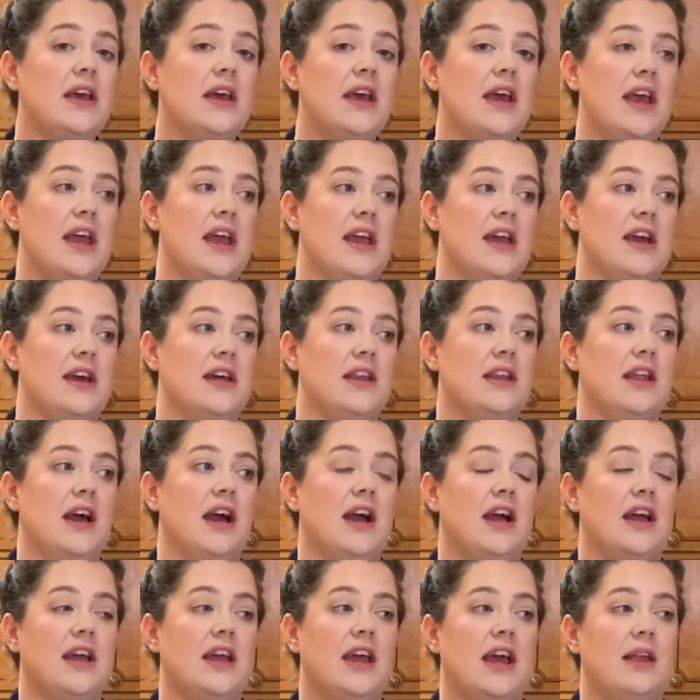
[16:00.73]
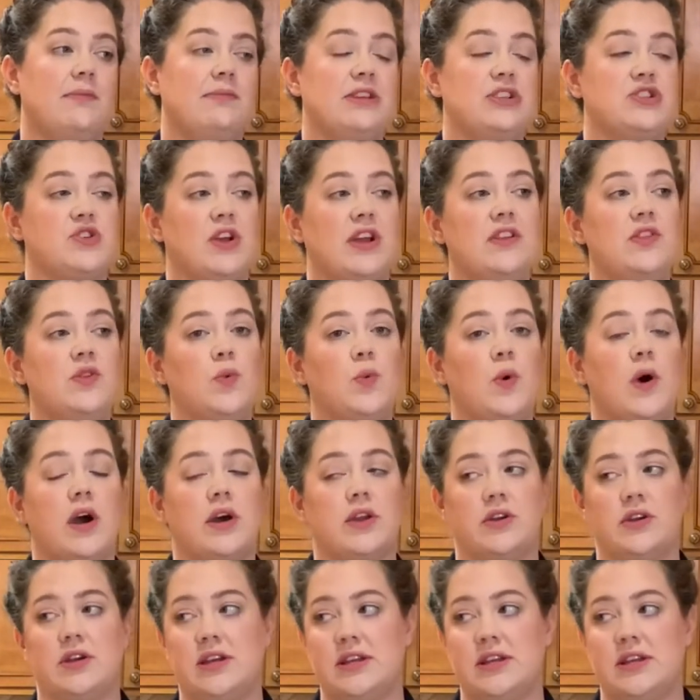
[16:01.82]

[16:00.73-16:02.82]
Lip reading: and it had me drain the water